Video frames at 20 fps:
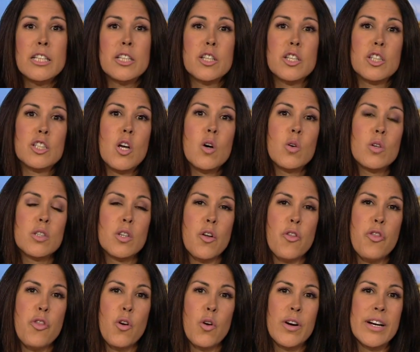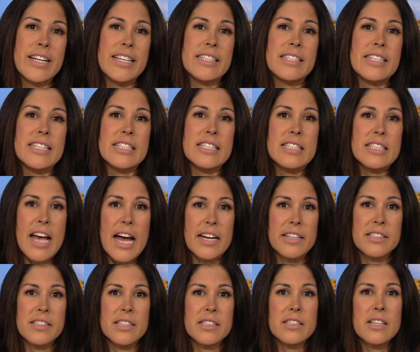to the local authorities in
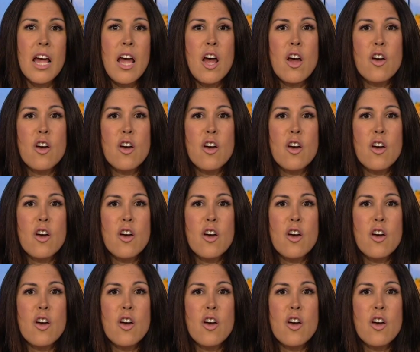Texas